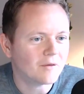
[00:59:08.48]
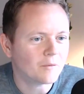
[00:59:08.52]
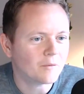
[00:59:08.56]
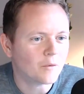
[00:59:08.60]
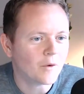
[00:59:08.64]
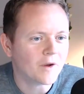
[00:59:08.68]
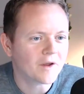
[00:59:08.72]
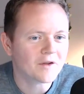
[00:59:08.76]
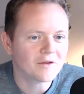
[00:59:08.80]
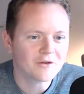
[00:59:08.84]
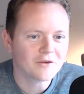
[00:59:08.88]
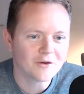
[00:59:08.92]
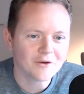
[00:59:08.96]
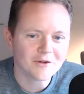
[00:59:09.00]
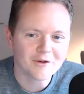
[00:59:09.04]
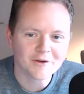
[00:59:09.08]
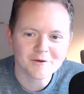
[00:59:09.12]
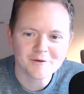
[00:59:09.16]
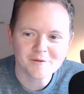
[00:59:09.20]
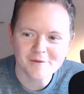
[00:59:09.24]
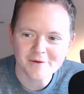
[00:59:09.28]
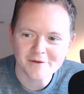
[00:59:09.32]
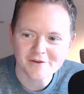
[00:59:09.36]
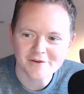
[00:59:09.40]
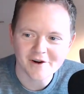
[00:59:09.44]
we can do this
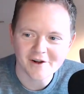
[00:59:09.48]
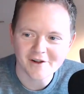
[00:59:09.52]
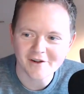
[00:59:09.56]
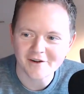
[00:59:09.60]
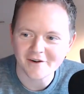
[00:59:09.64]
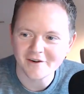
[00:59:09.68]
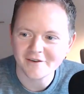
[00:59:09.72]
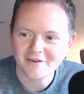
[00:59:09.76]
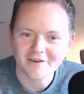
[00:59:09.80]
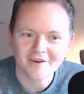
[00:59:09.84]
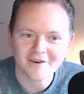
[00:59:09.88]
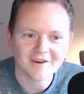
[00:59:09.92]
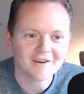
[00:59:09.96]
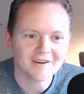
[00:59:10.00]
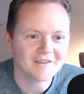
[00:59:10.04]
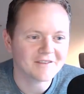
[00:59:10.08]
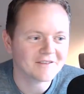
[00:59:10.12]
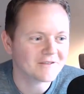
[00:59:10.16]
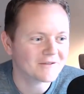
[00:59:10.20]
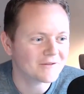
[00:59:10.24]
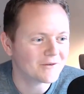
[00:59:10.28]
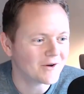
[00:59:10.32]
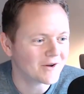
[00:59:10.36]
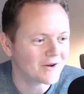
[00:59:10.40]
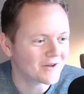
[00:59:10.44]
from Australia, right?
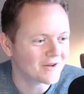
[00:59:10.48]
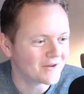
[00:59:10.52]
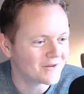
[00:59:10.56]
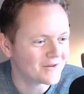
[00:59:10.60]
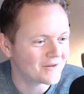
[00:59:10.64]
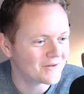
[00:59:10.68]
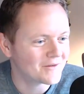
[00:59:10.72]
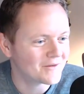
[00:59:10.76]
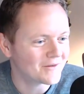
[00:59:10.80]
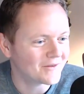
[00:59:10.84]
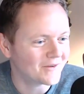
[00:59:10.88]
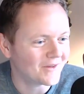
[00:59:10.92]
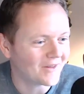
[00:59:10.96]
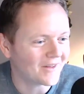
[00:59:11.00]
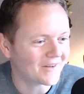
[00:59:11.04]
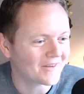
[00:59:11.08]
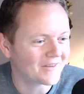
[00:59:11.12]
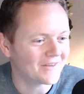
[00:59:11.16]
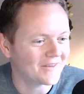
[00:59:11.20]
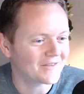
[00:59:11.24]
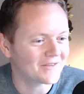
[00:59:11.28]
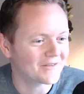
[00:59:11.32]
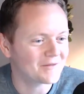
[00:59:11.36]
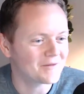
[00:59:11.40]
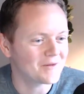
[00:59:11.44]
We can,
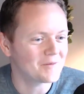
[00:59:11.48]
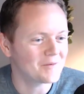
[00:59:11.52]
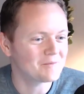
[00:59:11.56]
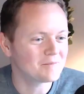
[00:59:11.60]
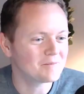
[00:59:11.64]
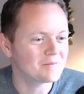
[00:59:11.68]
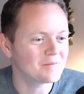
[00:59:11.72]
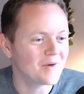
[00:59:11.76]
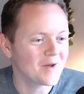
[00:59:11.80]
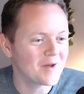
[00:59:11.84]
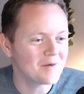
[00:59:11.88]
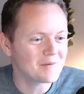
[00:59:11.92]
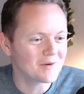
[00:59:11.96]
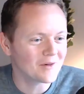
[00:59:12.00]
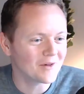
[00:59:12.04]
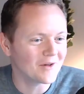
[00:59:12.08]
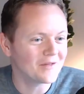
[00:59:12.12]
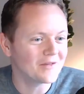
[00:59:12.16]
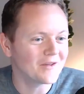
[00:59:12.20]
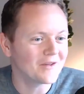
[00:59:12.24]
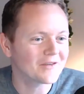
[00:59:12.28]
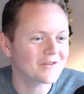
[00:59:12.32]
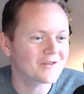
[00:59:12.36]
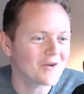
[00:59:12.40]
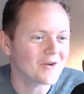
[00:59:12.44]
it's the people on
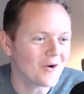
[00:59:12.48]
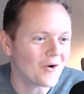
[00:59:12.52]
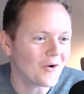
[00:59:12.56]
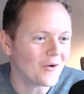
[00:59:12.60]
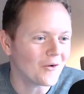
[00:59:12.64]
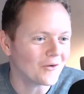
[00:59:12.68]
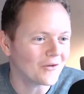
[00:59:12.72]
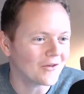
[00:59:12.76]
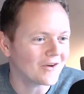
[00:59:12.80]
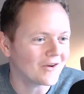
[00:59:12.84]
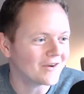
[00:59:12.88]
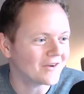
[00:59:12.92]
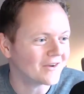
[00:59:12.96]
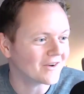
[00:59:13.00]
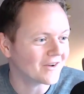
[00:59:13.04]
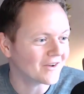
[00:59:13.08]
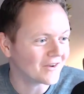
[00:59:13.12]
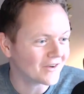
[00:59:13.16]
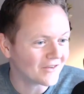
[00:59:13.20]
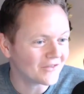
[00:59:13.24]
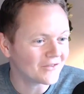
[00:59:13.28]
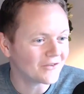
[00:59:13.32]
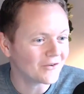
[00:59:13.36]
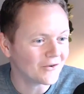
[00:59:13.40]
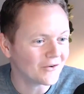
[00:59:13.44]
this call that are going
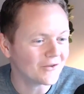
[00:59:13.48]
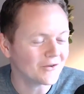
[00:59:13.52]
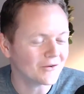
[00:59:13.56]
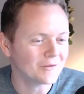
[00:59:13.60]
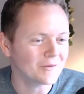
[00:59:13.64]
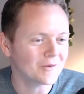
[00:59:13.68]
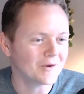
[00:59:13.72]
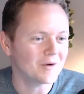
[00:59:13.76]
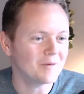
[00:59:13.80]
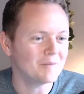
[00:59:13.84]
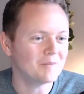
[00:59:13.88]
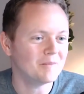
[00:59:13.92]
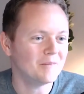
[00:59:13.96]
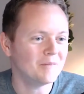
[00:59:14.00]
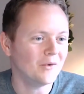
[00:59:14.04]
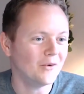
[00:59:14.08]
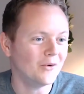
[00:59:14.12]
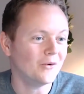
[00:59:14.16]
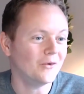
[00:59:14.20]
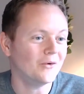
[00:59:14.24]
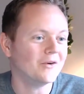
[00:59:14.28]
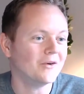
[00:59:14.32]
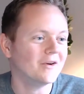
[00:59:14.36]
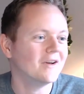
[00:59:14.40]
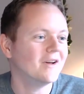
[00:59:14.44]
to do this. We're going
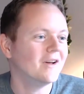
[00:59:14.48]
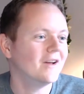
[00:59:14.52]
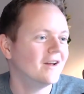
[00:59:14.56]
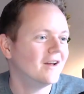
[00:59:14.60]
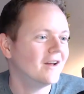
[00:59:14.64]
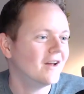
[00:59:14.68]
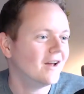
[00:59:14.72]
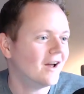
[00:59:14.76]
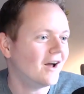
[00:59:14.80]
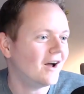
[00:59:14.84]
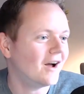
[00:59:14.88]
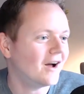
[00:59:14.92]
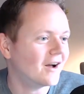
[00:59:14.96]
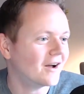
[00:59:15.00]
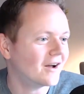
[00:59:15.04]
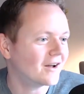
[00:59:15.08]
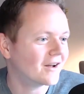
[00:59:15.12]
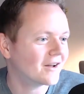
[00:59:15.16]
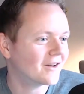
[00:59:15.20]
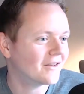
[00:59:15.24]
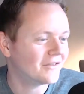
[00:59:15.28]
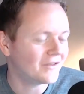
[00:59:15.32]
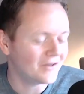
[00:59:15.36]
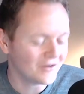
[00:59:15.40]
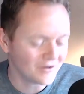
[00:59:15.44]
to
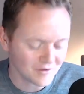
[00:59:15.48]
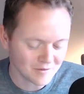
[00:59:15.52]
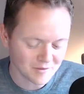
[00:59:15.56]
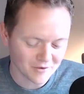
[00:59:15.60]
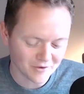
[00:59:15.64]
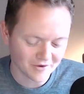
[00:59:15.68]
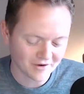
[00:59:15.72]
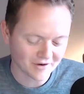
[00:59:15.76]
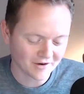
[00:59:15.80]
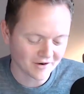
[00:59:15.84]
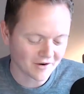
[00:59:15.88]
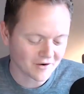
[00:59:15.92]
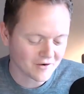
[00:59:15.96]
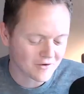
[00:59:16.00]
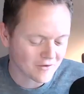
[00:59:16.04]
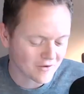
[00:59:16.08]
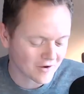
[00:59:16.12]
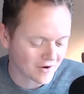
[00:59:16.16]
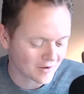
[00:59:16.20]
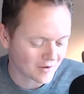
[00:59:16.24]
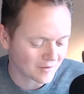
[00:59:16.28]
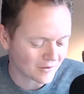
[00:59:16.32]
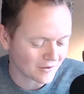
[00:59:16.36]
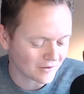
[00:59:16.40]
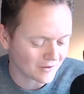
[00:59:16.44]
continue building an
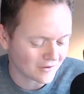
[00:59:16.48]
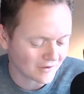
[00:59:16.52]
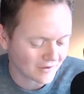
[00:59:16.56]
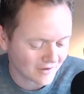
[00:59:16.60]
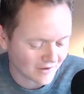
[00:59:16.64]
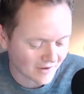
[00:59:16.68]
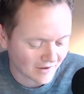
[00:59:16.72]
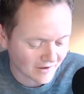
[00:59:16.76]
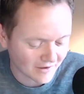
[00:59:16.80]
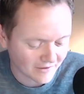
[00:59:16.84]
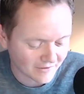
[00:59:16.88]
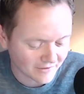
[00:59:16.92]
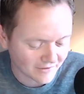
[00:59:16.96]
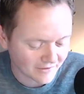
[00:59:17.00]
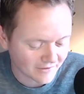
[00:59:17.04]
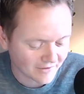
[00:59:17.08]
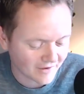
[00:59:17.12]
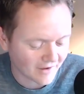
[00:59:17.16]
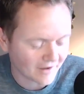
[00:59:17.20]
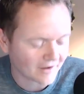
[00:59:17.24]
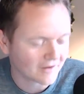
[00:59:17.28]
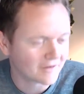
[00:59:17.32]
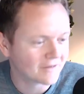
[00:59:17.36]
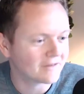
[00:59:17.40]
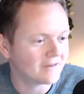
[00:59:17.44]
incredible
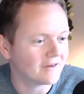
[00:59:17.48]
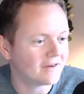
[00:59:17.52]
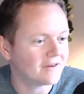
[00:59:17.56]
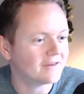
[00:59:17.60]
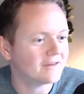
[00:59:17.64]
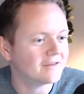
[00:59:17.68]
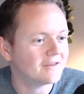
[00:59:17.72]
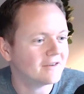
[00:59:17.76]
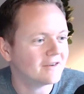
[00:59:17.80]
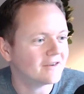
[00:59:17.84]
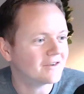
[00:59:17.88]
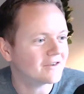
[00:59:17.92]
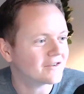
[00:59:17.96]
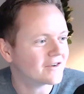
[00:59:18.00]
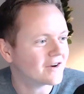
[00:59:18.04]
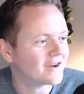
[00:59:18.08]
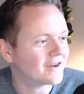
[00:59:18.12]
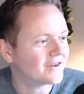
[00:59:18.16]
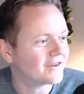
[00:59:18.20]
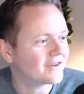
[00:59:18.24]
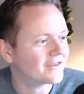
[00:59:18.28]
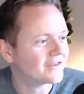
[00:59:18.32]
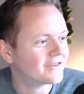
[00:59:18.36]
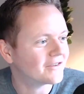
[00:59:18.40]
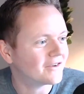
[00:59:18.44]
tech scene in
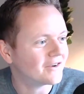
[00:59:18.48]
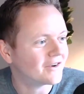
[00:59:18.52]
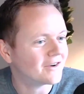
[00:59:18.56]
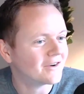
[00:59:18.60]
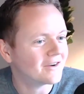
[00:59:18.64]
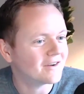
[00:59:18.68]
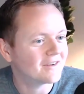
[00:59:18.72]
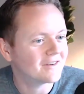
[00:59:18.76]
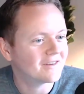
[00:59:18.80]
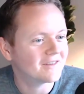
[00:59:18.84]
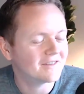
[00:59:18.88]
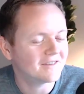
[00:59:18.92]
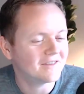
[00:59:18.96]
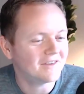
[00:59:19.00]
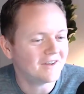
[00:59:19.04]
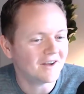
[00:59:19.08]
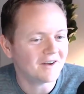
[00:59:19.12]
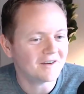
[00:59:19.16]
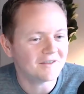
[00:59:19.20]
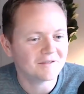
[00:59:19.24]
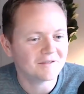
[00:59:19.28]
Australia. So yeah.